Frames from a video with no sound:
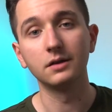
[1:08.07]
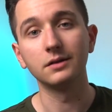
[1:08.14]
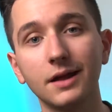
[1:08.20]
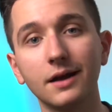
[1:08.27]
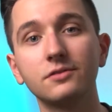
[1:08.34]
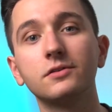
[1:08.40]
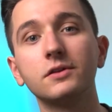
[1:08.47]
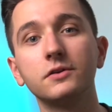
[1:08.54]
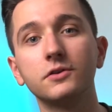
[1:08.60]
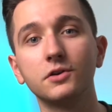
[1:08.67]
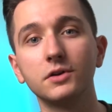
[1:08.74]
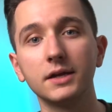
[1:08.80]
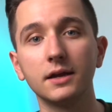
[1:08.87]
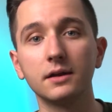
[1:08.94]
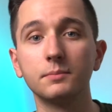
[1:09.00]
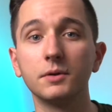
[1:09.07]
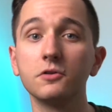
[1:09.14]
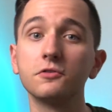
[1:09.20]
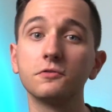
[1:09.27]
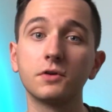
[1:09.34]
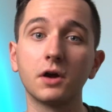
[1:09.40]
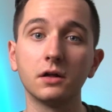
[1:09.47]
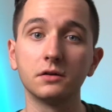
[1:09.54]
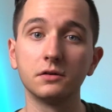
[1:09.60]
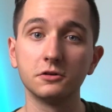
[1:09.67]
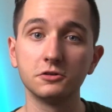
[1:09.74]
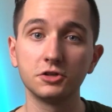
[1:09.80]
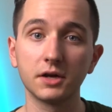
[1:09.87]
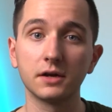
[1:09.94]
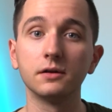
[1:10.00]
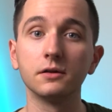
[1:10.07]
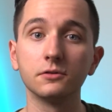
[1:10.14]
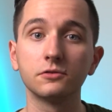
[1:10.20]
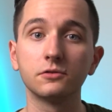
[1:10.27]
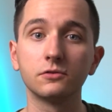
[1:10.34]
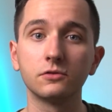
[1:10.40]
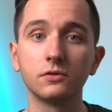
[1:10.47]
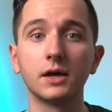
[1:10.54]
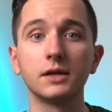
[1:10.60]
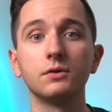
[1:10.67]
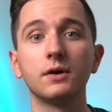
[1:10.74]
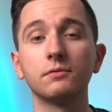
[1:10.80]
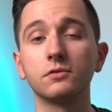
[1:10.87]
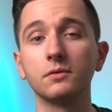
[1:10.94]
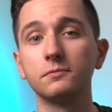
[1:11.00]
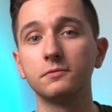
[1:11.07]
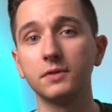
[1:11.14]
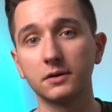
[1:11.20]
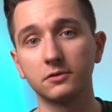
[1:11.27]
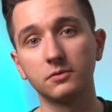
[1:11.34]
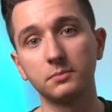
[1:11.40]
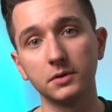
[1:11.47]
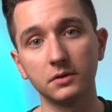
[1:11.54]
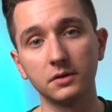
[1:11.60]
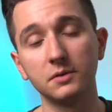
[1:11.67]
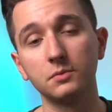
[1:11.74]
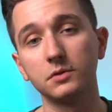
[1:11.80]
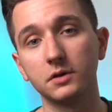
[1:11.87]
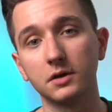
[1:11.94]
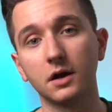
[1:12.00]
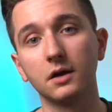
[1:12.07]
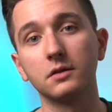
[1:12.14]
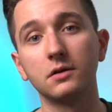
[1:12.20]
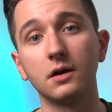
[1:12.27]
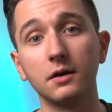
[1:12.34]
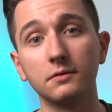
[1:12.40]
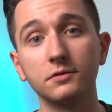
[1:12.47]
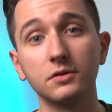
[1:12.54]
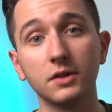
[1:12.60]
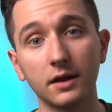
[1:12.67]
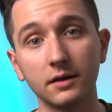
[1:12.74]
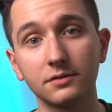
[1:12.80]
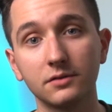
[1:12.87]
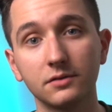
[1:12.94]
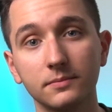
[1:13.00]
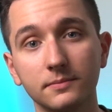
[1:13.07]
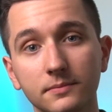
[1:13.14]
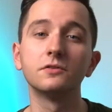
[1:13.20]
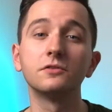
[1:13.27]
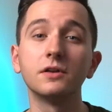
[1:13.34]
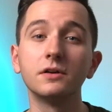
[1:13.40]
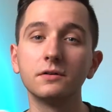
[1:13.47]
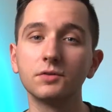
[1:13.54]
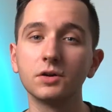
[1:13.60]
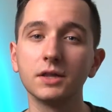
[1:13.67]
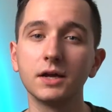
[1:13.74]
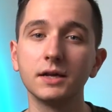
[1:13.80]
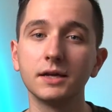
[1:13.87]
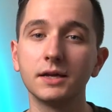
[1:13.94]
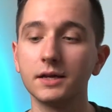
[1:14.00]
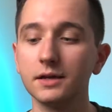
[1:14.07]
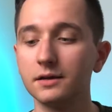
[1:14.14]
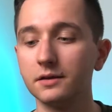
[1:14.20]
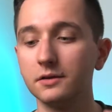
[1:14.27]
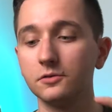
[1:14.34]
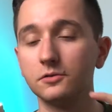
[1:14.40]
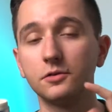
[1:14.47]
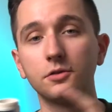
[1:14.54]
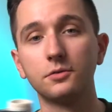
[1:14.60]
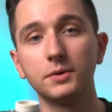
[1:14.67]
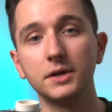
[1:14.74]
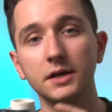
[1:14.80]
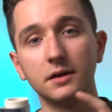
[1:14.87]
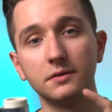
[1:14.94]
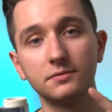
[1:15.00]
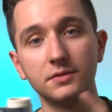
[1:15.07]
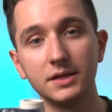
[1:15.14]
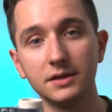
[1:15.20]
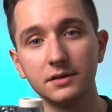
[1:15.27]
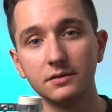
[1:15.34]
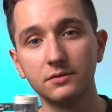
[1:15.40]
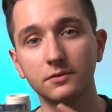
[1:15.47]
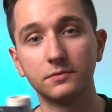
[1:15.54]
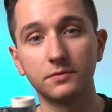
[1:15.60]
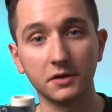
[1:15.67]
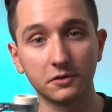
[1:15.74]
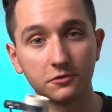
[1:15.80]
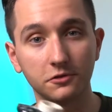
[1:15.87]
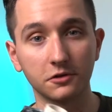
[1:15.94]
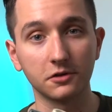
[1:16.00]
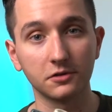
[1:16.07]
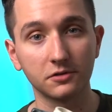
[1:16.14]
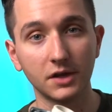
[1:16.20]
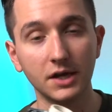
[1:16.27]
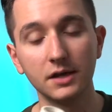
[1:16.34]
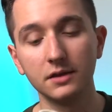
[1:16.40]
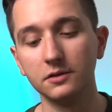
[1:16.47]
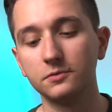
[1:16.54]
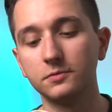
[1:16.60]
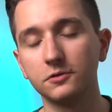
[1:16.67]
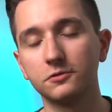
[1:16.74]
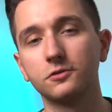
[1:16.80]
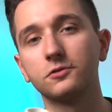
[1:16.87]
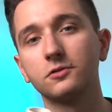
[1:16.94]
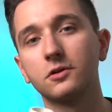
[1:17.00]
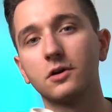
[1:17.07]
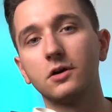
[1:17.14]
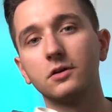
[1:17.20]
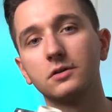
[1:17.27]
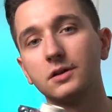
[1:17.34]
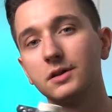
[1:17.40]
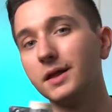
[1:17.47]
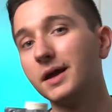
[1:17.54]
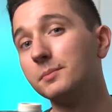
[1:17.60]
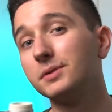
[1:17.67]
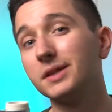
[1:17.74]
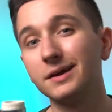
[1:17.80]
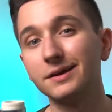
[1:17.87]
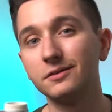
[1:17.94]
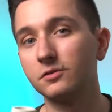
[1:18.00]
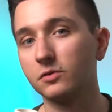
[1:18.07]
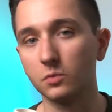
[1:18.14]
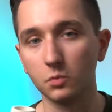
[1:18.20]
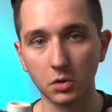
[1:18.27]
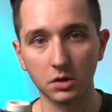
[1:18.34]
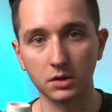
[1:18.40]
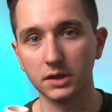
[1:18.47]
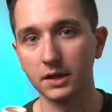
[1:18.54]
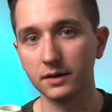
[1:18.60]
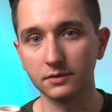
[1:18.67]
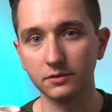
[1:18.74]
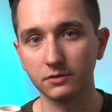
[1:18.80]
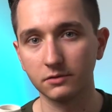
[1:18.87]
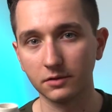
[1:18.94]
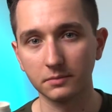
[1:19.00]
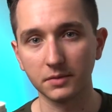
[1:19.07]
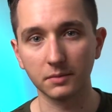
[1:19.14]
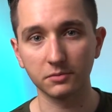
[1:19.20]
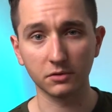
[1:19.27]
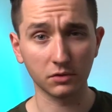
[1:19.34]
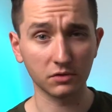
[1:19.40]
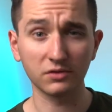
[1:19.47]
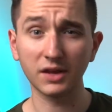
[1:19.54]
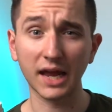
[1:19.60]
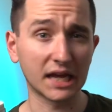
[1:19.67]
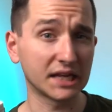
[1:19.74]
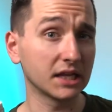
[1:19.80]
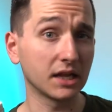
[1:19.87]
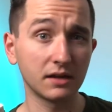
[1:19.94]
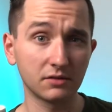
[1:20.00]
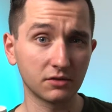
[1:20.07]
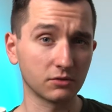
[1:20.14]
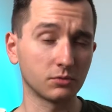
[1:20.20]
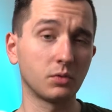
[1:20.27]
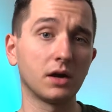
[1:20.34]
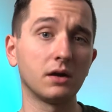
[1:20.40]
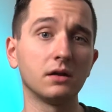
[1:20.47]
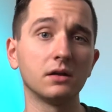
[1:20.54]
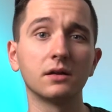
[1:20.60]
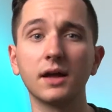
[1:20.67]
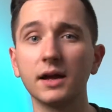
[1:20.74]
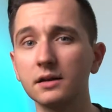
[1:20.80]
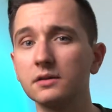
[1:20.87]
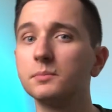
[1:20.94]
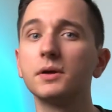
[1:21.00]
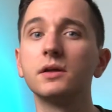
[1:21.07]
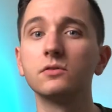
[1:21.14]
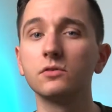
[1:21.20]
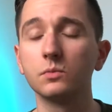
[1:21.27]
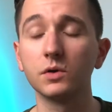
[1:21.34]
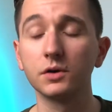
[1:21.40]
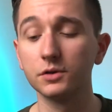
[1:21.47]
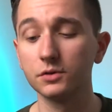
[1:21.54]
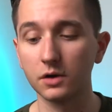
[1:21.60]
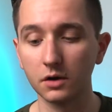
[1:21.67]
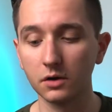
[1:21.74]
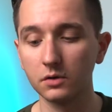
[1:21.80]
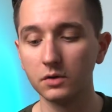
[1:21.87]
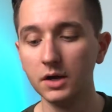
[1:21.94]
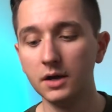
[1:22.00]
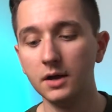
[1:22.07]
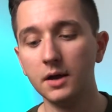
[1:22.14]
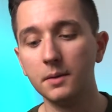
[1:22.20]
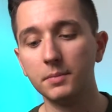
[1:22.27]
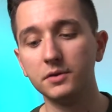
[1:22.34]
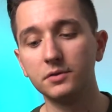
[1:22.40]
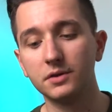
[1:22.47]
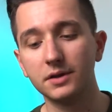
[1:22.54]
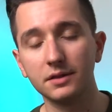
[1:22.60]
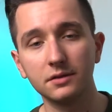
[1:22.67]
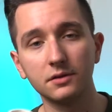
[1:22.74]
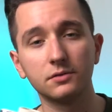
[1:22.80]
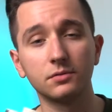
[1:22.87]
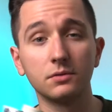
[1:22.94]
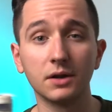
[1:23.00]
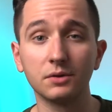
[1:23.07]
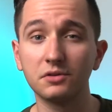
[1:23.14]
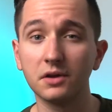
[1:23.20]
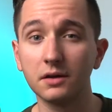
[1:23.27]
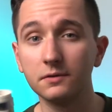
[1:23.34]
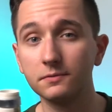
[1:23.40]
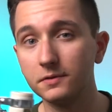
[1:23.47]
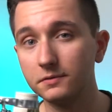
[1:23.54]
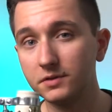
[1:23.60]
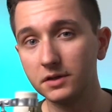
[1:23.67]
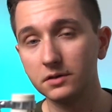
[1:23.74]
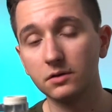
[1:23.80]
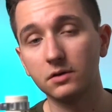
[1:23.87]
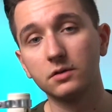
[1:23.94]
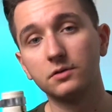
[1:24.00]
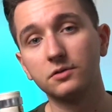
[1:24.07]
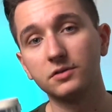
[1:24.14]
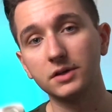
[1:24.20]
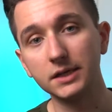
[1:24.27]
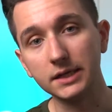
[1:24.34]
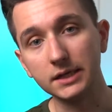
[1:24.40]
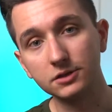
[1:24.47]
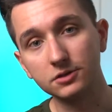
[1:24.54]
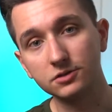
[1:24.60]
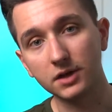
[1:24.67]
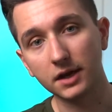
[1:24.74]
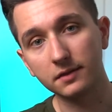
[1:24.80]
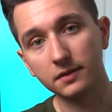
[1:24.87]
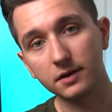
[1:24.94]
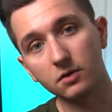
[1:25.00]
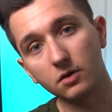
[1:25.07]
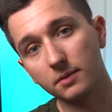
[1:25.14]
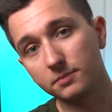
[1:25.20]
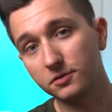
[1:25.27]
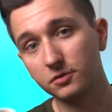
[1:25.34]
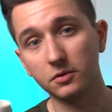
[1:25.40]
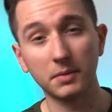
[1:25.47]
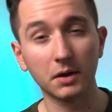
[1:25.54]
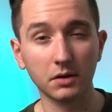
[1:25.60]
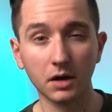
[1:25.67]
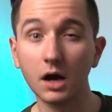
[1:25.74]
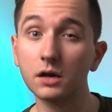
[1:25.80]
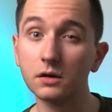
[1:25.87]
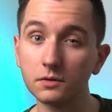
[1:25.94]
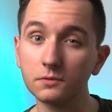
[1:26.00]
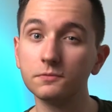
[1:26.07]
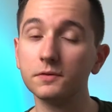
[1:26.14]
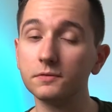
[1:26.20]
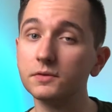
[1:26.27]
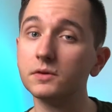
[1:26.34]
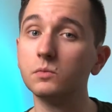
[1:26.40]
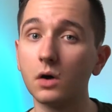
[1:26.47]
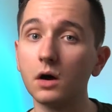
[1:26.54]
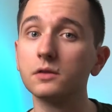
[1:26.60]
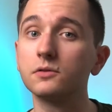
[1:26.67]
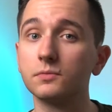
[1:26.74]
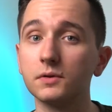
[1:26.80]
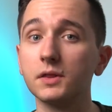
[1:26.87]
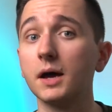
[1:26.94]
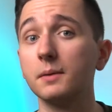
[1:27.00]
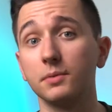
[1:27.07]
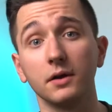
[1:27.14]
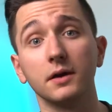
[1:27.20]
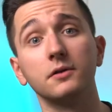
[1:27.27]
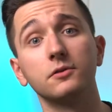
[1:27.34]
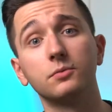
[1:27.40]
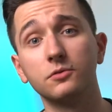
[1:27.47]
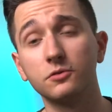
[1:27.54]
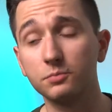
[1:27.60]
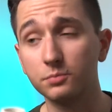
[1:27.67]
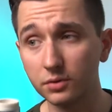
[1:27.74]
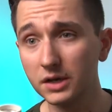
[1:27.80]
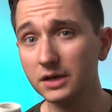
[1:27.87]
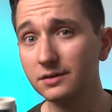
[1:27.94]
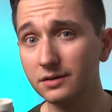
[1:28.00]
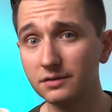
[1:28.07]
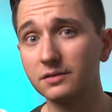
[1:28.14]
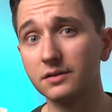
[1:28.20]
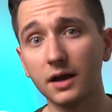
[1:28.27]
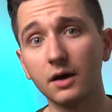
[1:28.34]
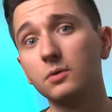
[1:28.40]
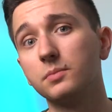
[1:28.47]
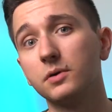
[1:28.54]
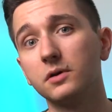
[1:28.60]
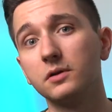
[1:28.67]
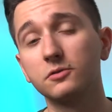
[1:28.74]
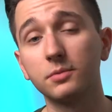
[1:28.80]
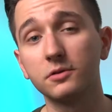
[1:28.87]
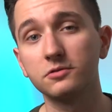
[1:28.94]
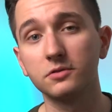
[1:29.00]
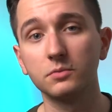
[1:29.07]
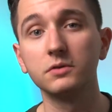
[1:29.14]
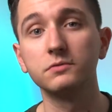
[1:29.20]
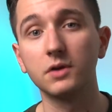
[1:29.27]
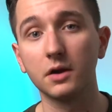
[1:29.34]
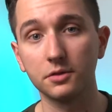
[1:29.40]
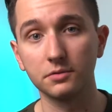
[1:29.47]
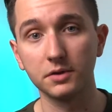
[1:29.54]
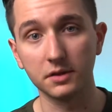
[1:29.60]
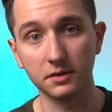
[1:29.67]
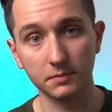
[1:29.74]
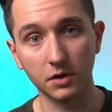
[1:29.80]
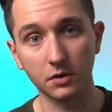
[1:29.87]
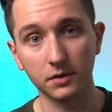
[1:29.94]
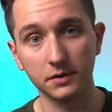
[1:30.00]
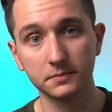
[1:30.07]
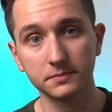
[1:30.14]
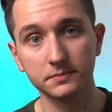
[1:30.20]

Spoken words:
Lastly, you're going to get a bunch of colored gels so that you have some flexibility with the color of your lights. The center of our lighting kit is 3 of these fixtures. These fixtures are called clamp lights or work lights, sometimes known as can lights as well. It kind of depends on where you go. But you can get these for around $10 or $15 each, and they go up to about 150 watts for that price, which is pretty decent output, especially when you've got 3 of them going.